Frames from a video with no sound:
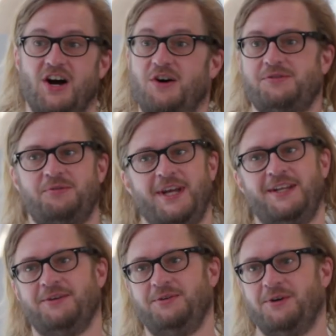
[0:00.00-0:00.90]
Oh, it's great
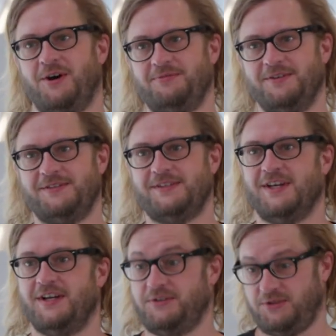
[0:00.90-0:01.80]
in your office.
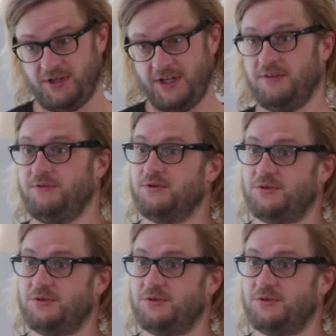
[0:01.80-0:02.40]
Uh, should I give you a